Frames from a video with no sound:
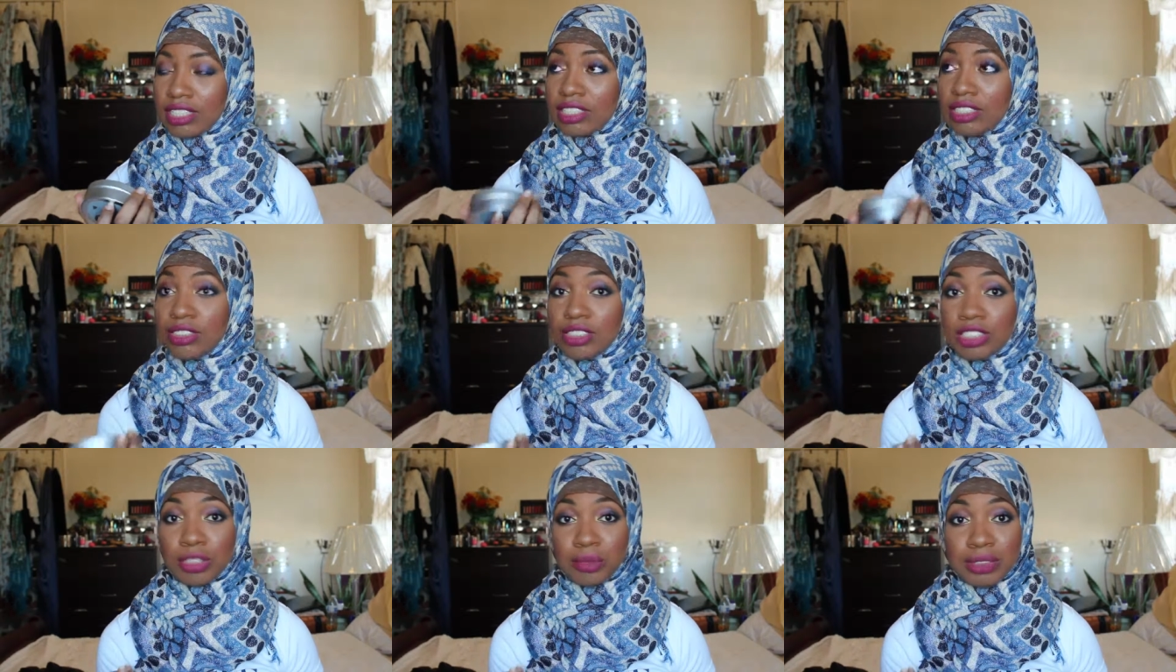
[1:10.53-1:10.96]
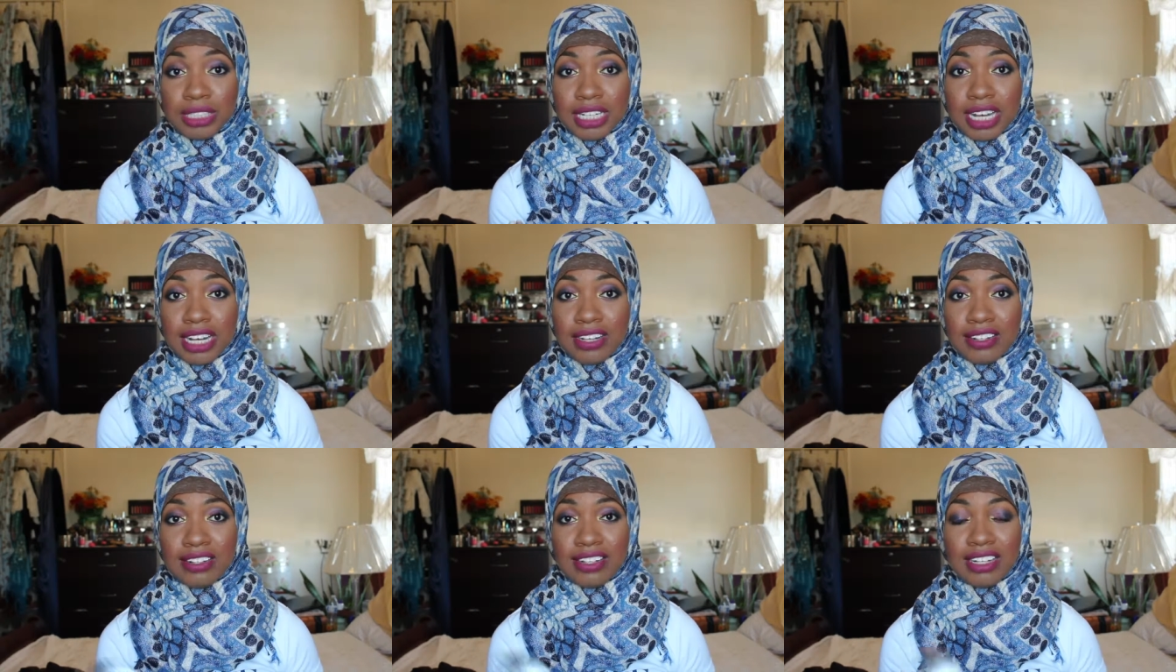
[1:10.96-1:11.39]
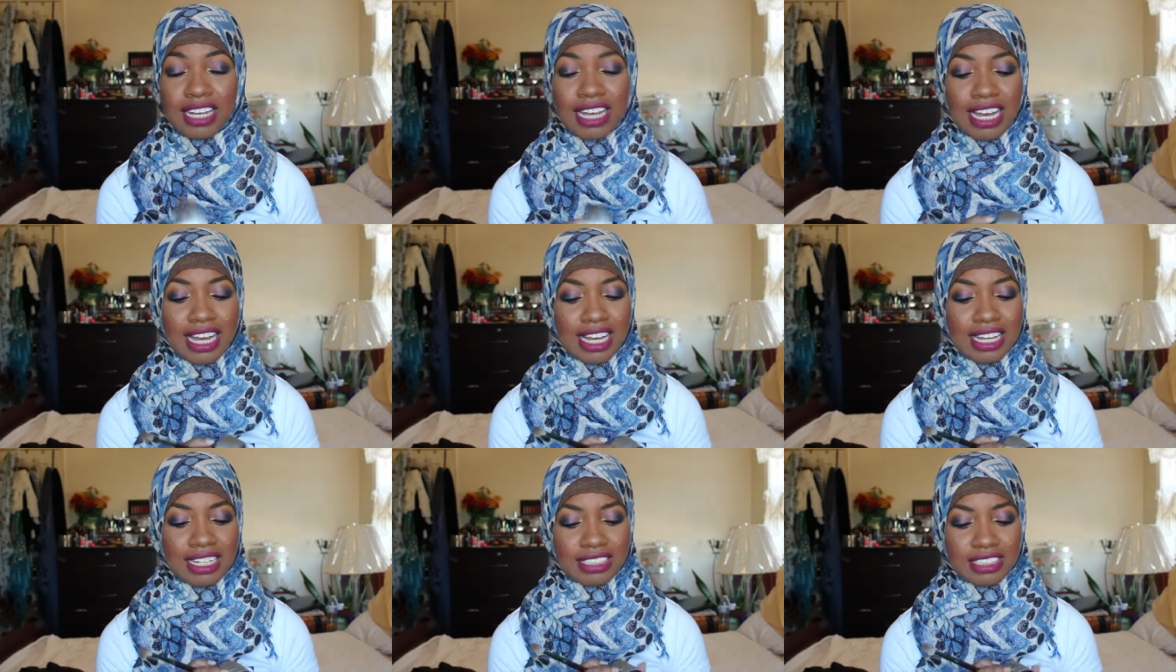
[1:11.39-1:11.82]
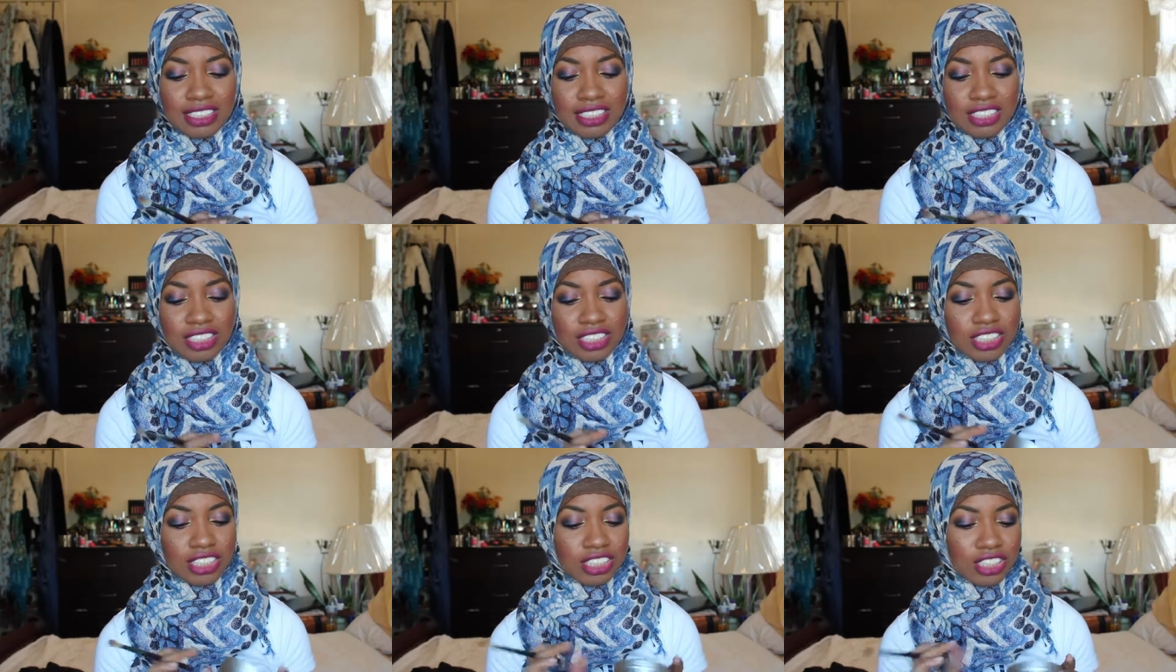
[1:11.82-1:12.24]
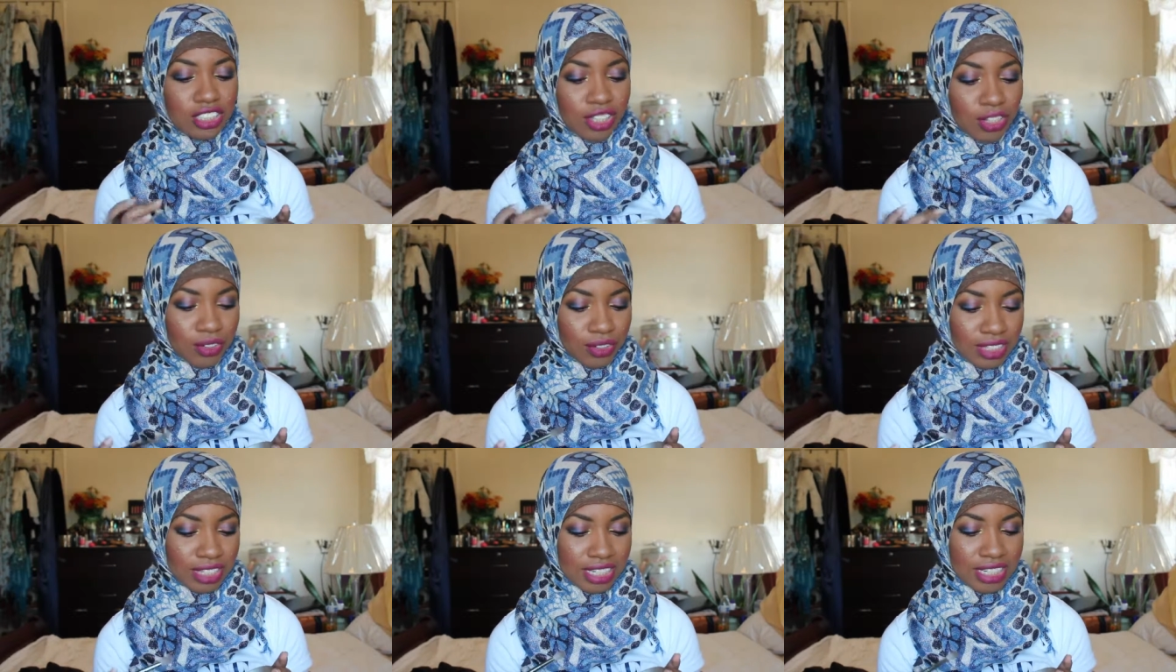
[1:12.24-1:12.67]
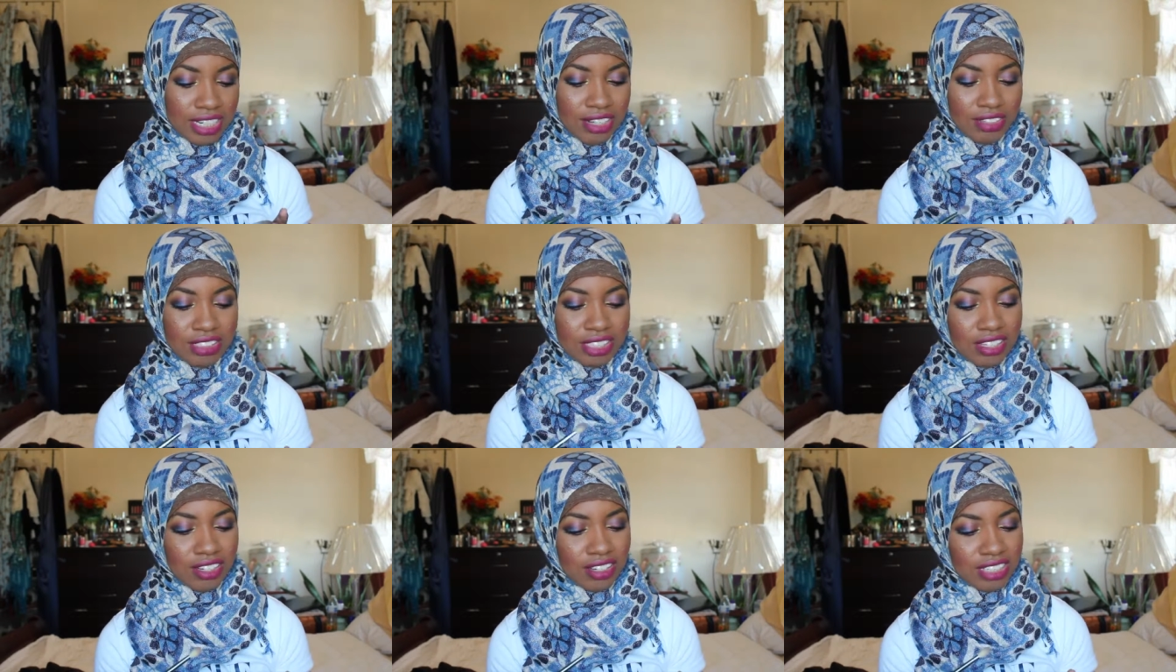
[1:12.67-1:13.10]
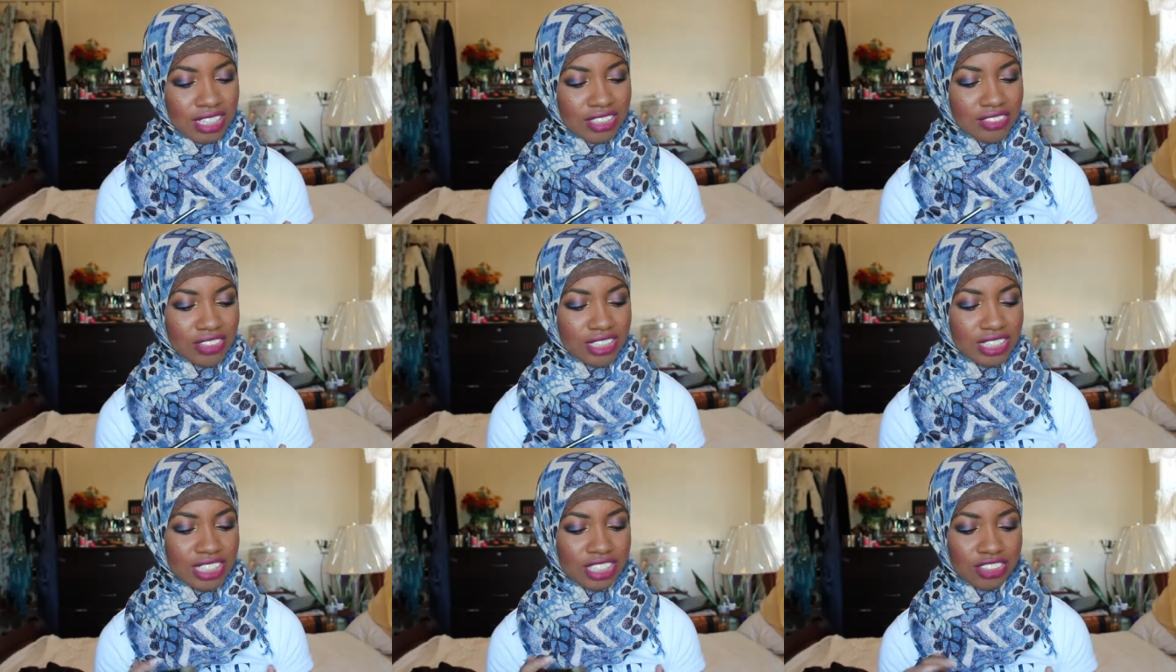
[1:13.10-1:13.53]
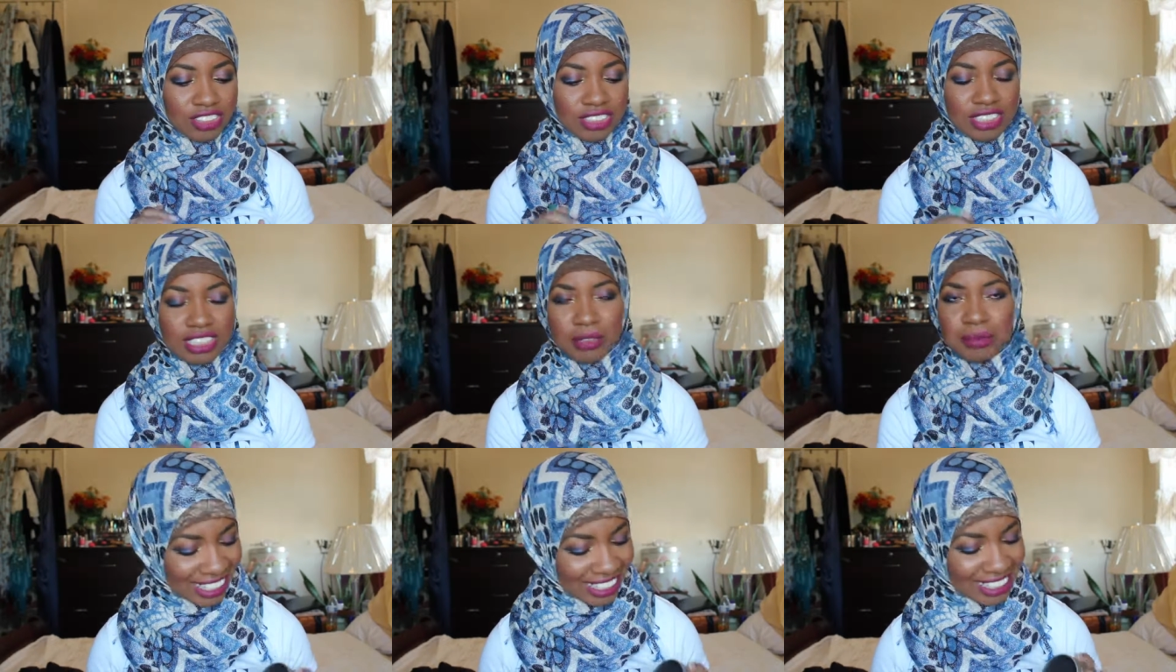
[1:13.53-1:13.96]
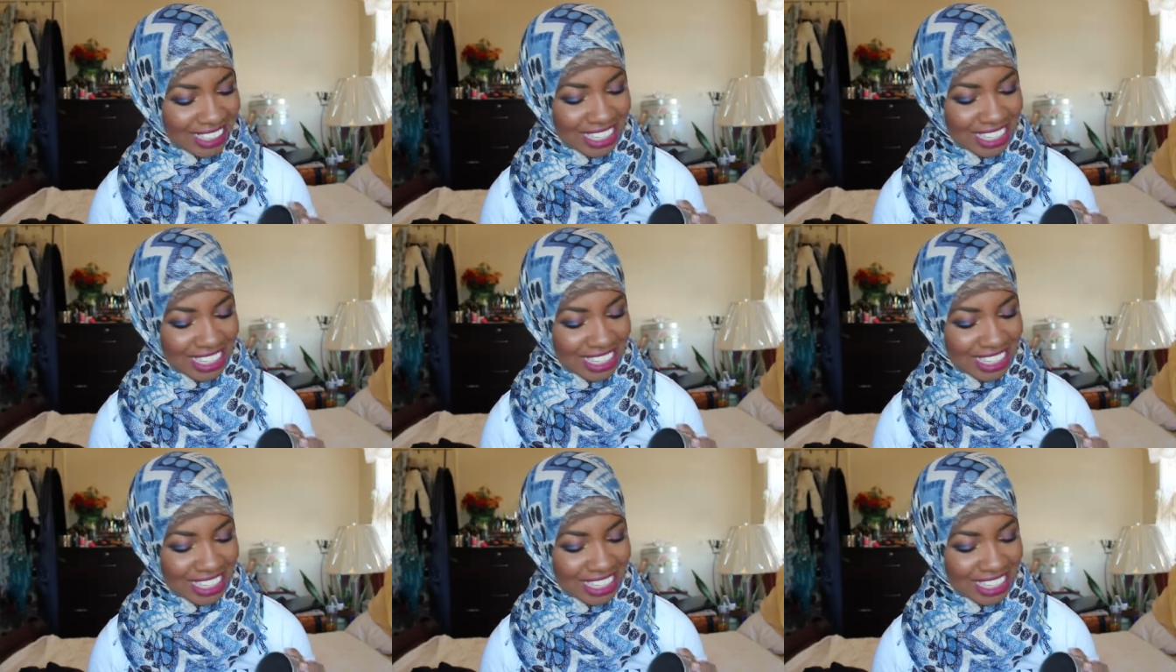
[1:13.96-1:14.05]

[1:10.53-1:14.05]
YouTube channel and she showed it and I was like, oh, that's really interesting.